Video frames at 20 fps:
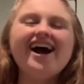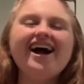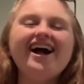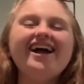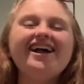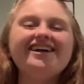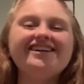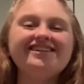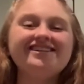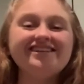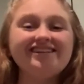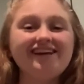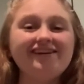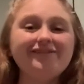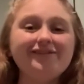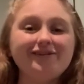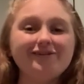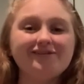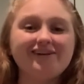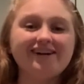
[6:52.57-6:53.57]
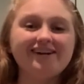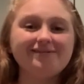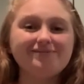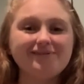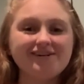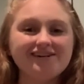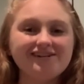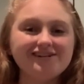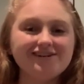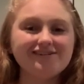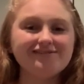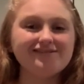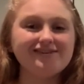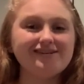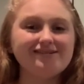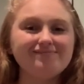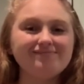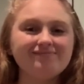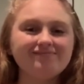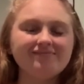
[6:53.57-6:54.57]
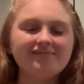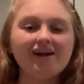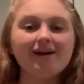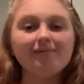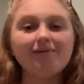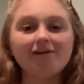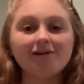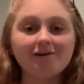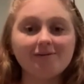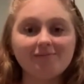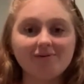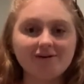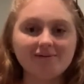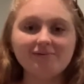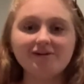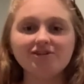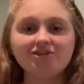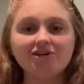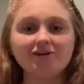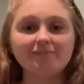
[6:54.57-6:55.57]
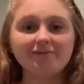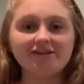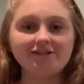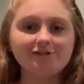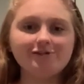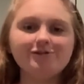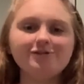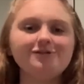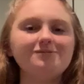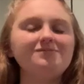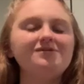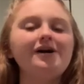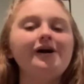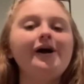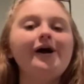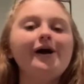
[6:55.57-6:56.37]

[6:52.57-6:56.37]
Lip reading: And if you want a picture of him, I'm not gonna put a picture on my YouTube,